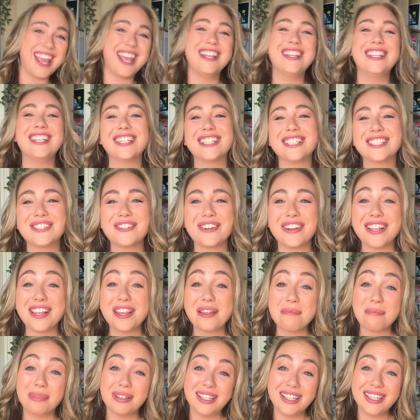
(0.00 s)
In the
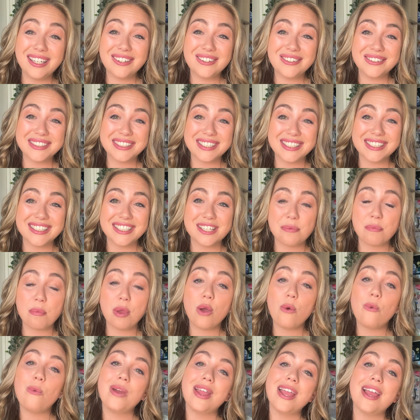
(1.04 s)
Australian political system,
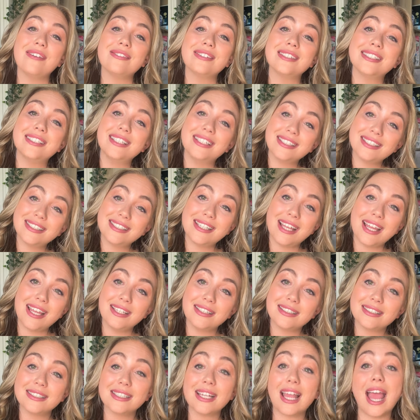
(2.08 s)
we have six
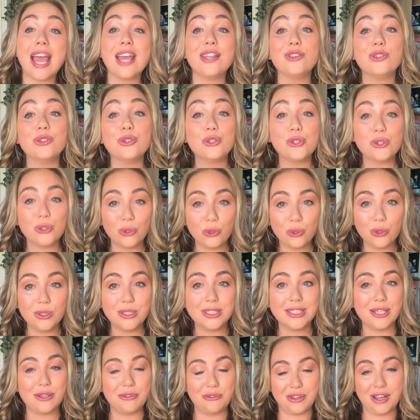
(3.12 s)
states and two
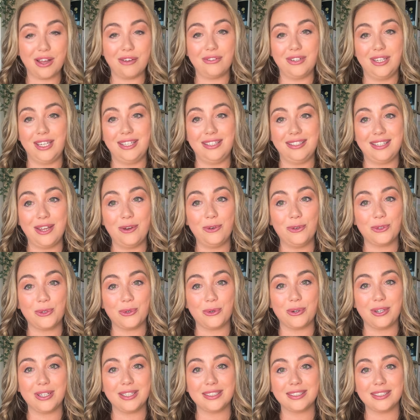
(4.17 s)
self governing
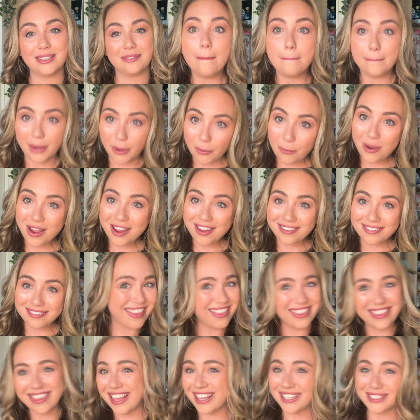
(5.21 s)
territories. But wait,
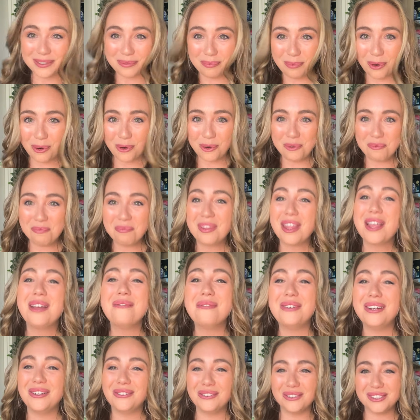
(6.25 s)
there's more.
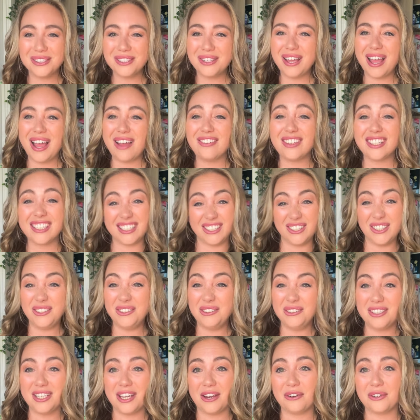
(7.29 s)
We also have
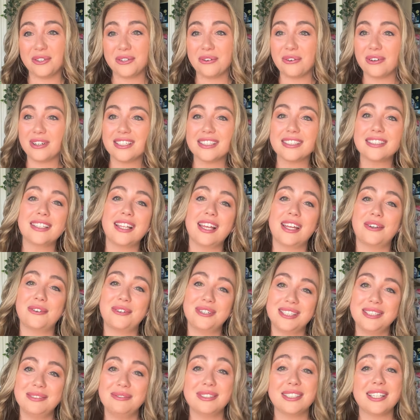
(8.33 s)
external territories like
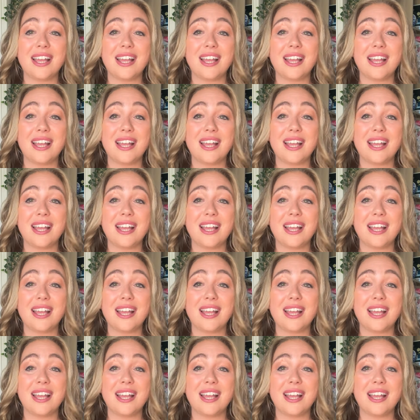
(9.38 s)
Christmas